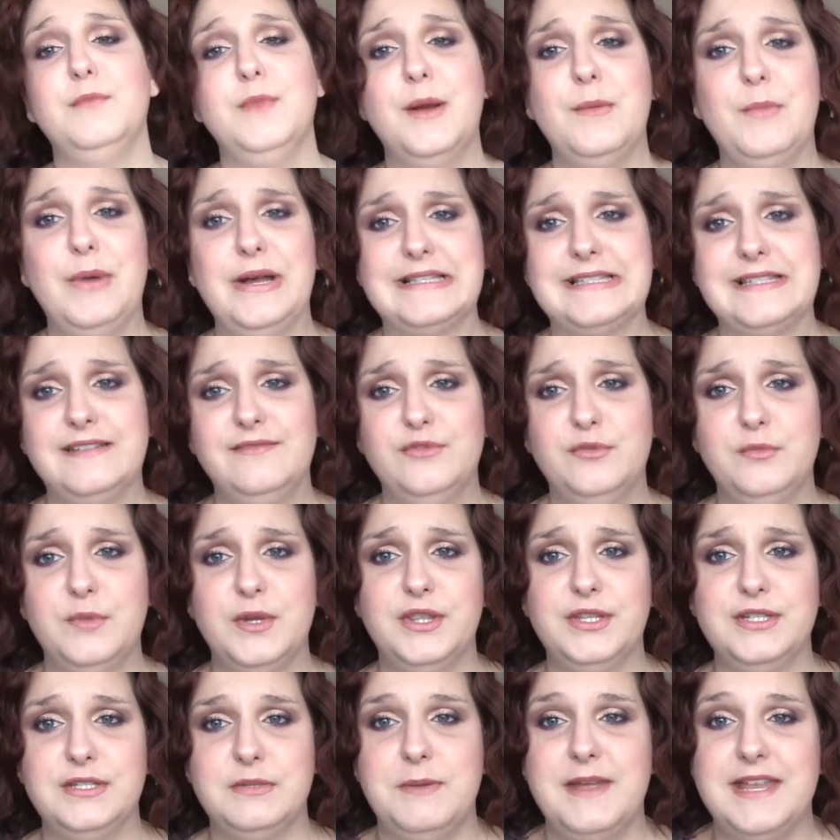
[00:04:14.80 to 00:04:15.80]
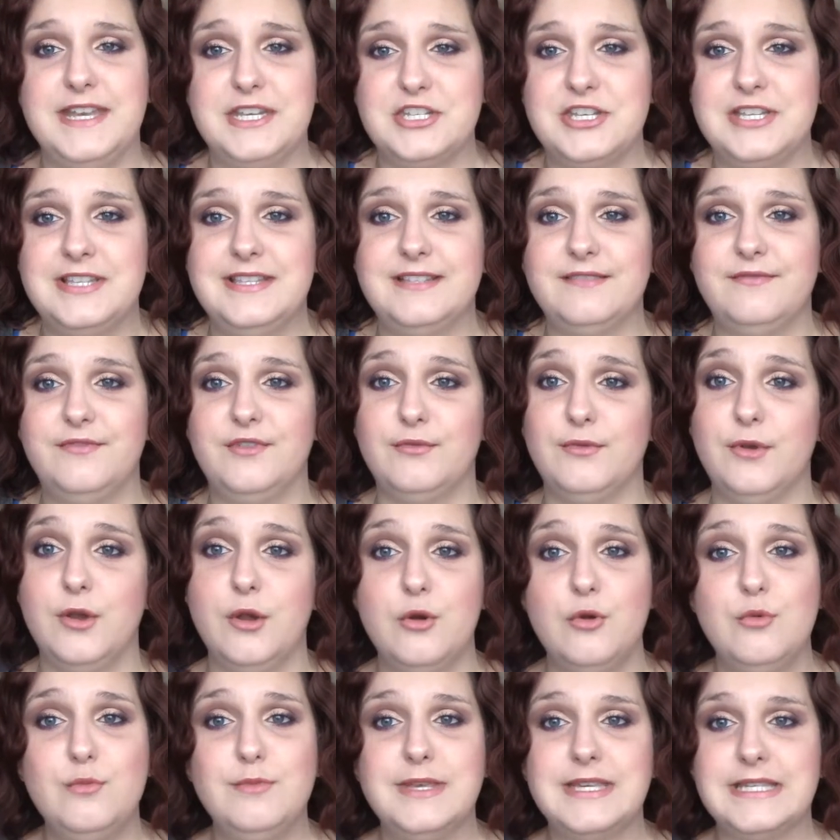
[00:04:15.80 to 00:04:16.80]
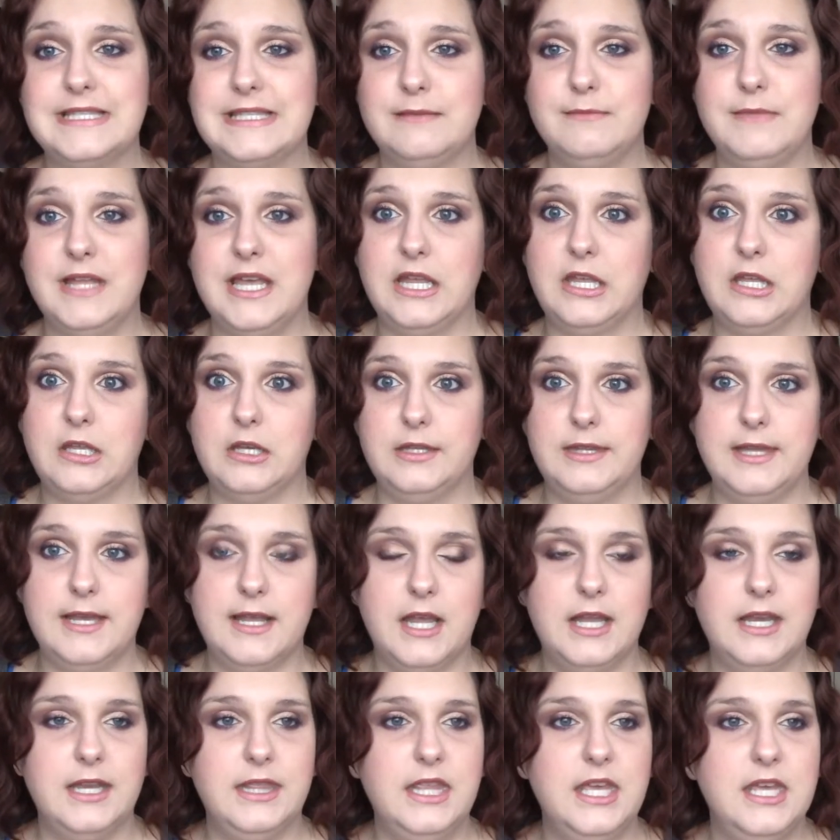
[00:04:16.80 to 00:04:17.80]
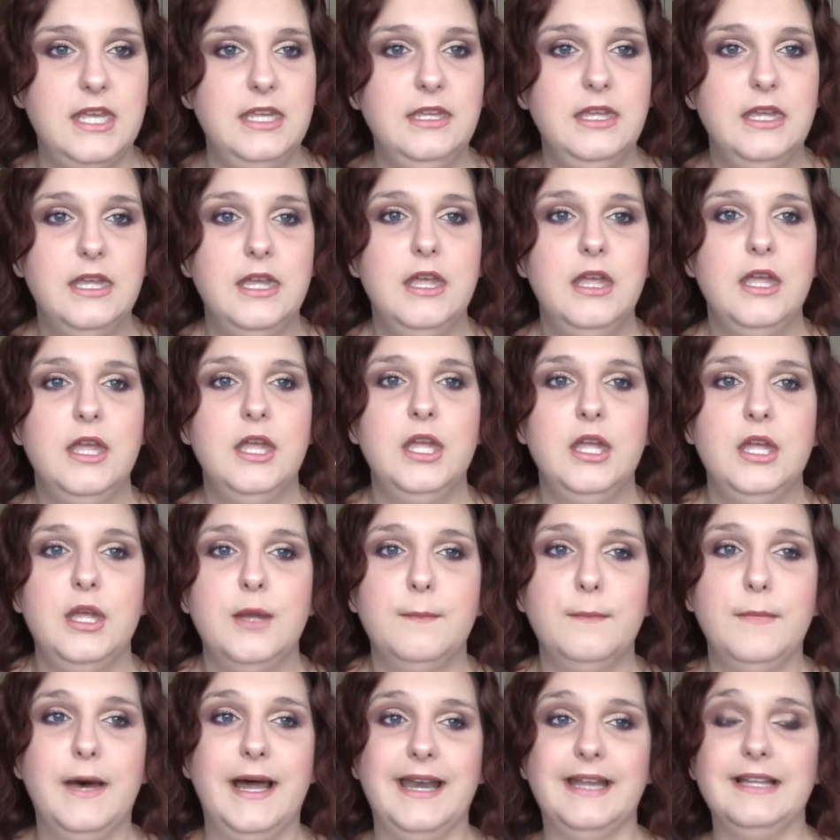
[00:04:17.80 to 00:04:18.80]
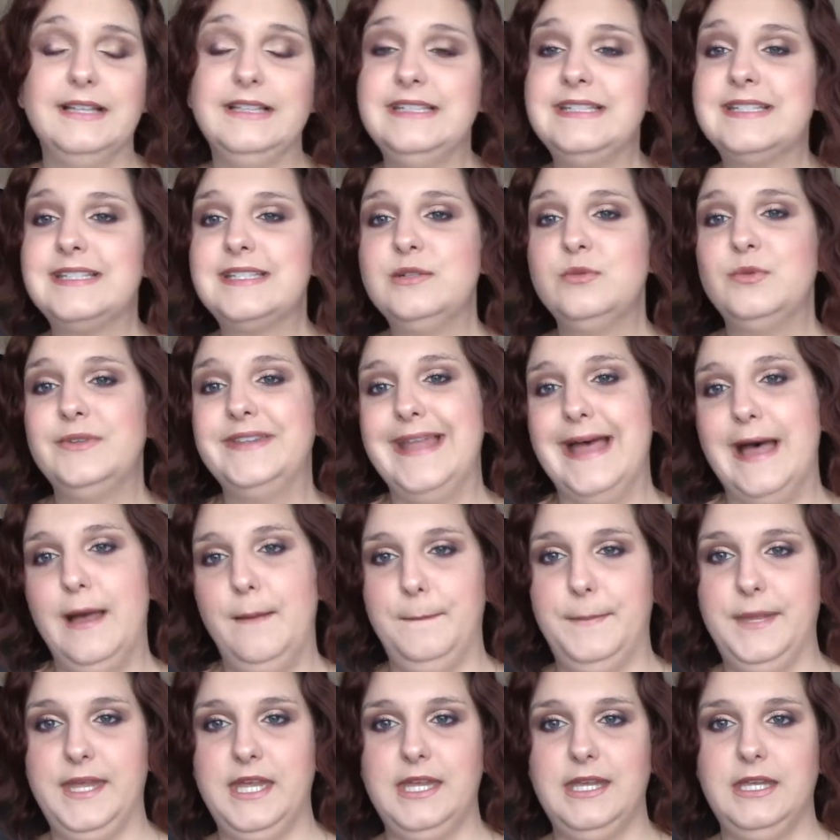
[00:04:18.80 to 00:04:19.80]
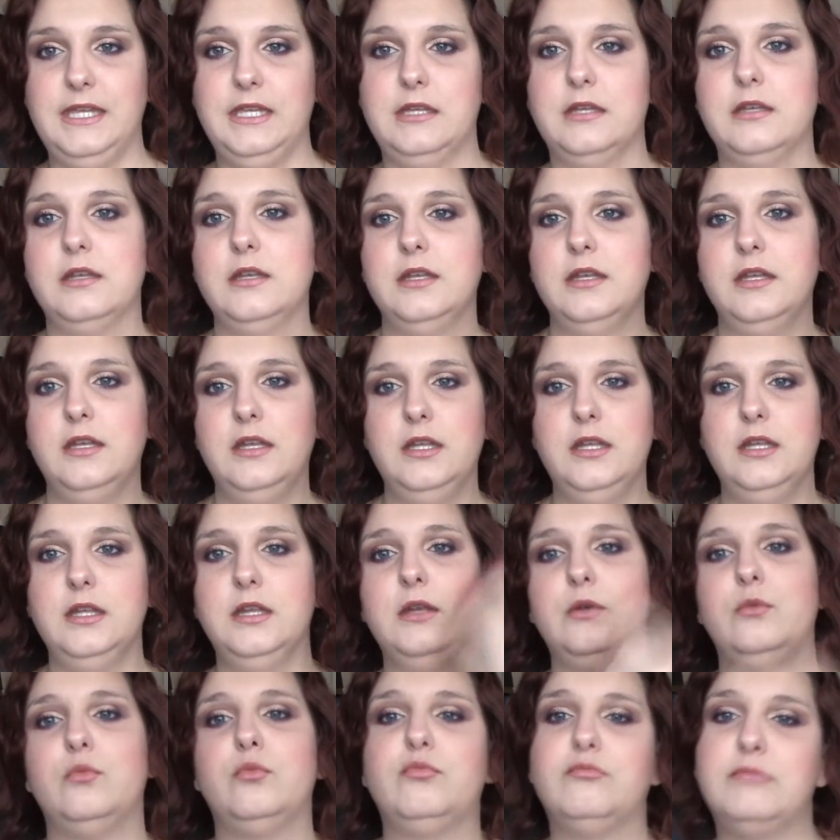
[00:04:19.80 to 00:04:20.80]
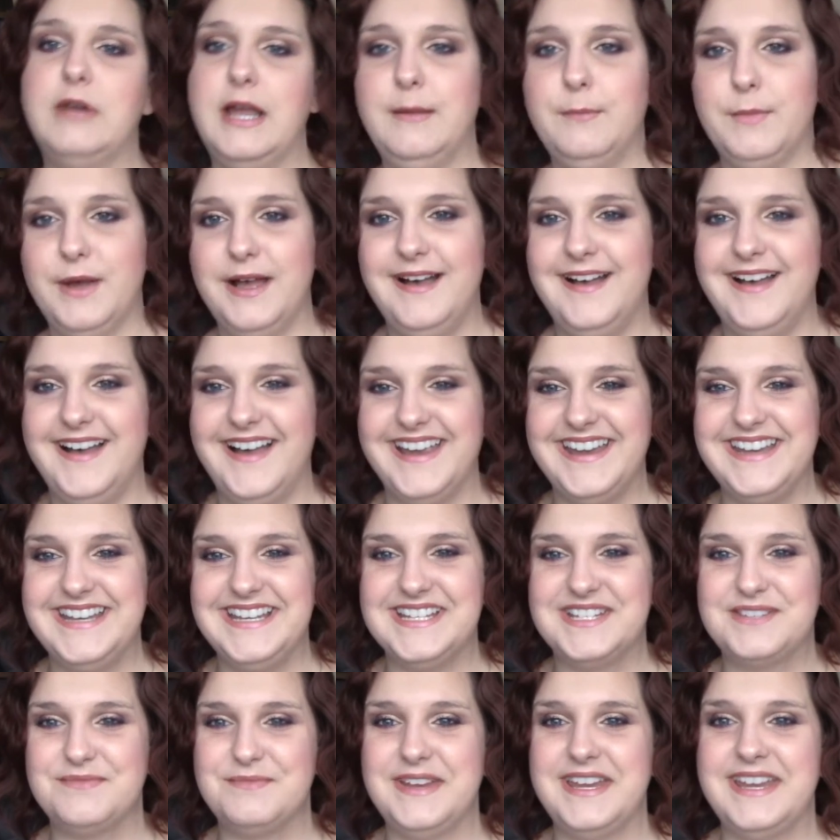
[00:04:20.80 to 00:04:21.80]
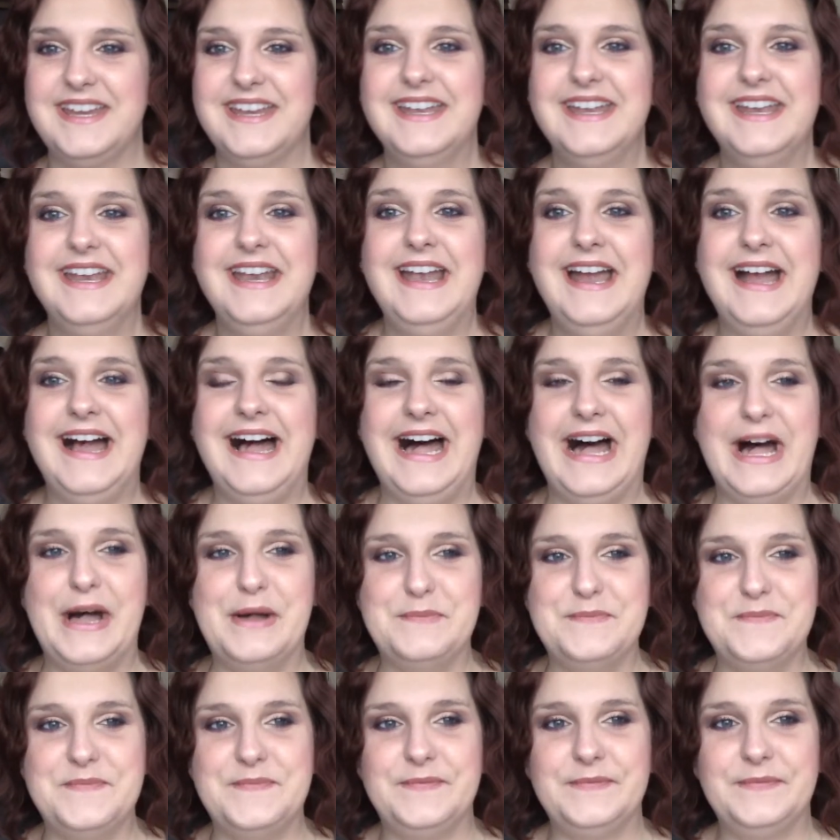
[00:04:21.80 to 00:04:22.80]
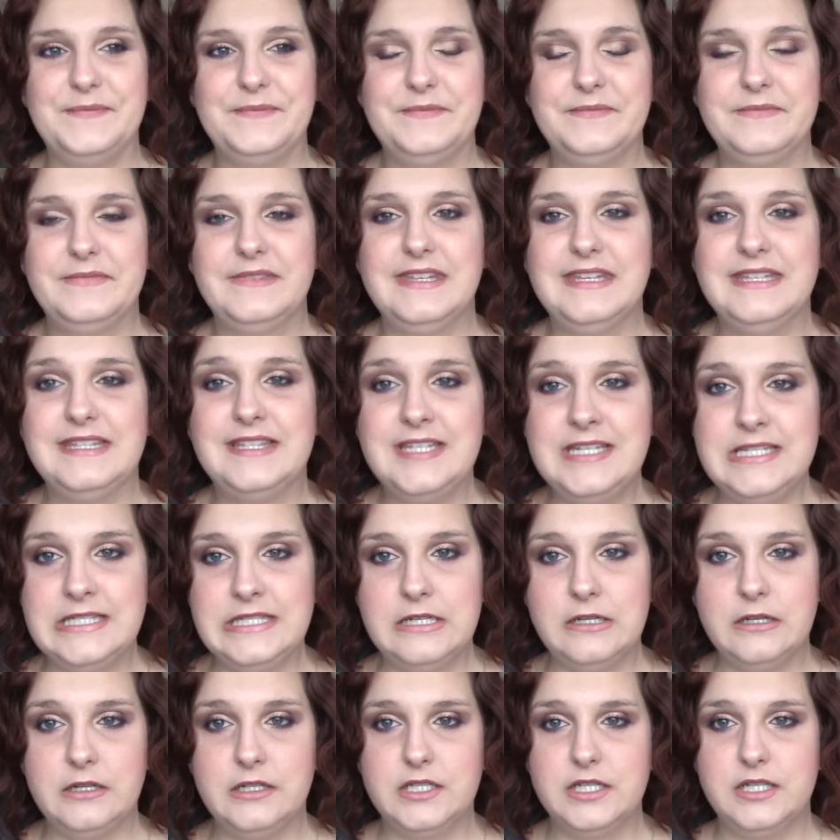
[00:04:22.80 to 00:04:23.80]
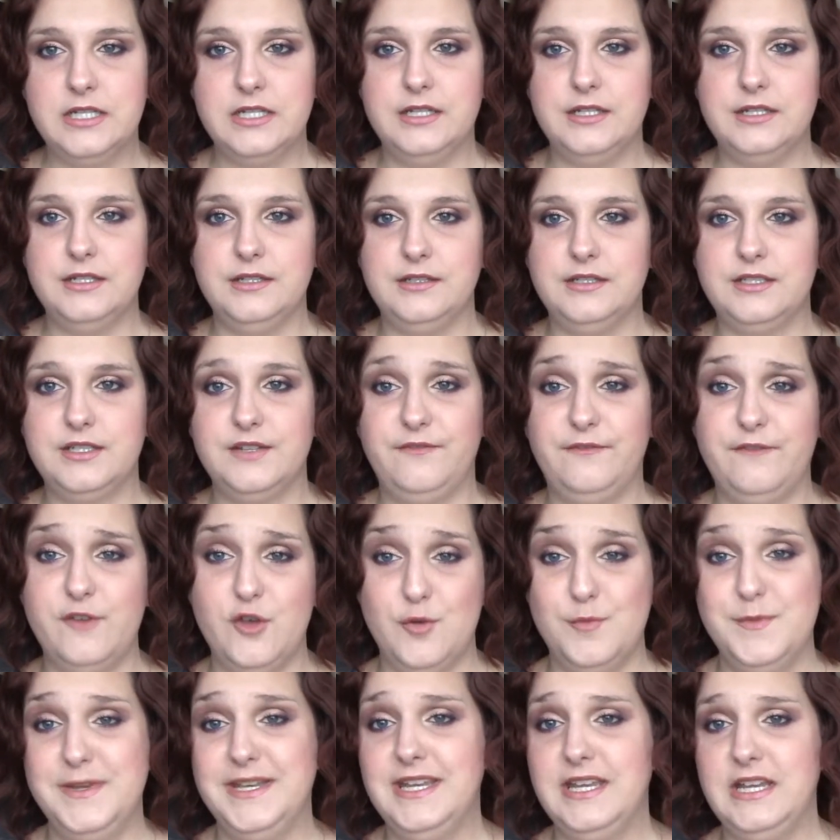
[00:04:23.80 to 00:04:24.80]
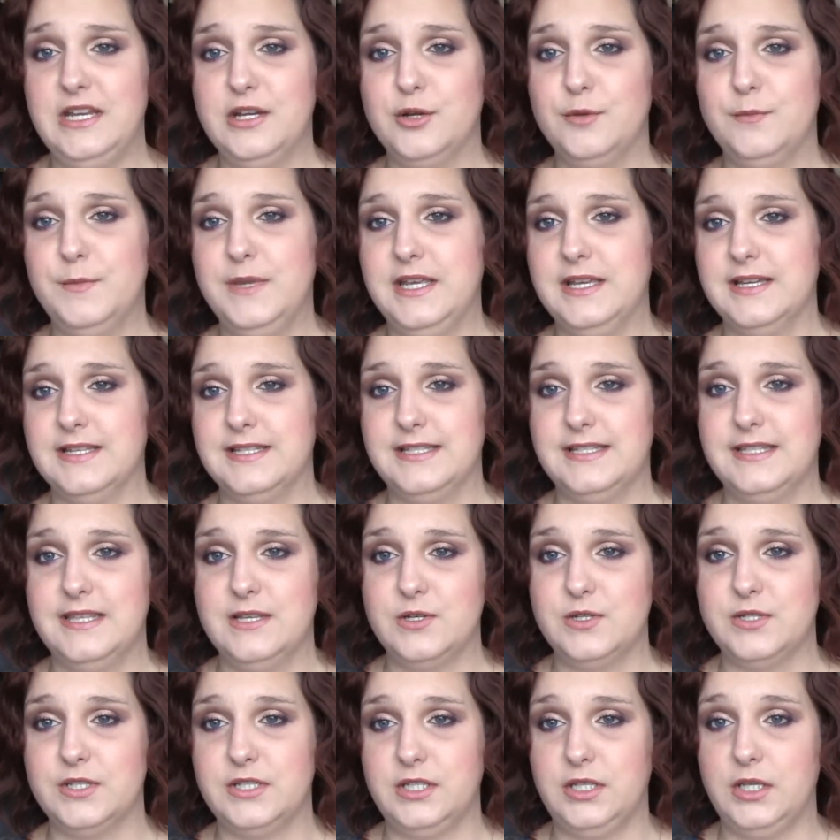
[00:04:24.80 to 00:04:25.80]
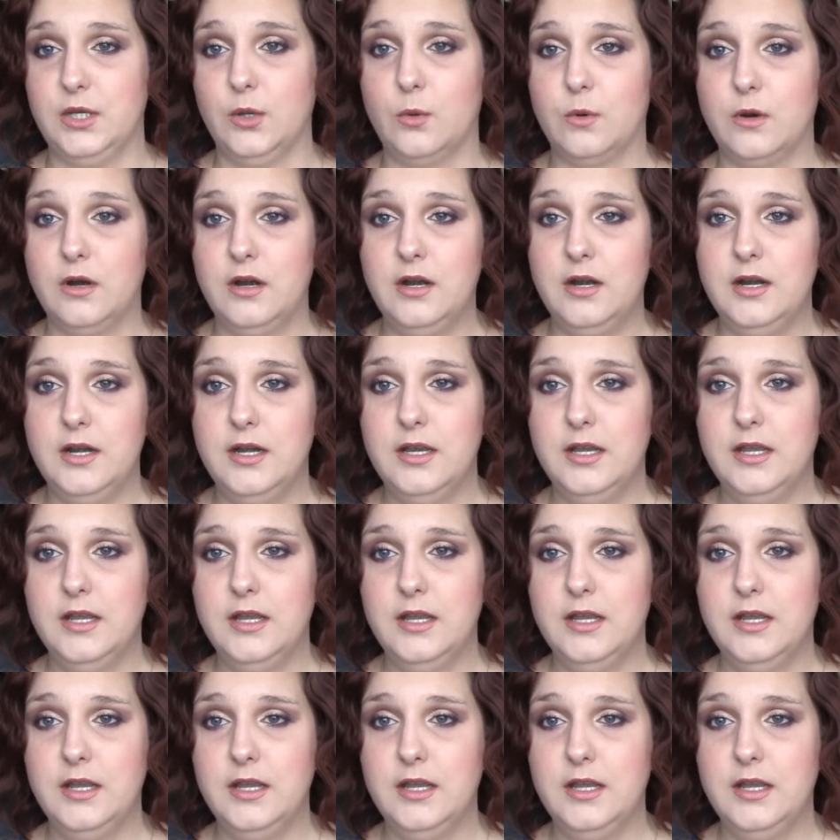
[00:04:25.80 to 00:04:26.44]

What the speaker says: positive about the dimensions of the room because I'm not good at that kind of thing, but at least it will not be right behind me. It's easier to film in here because there's a door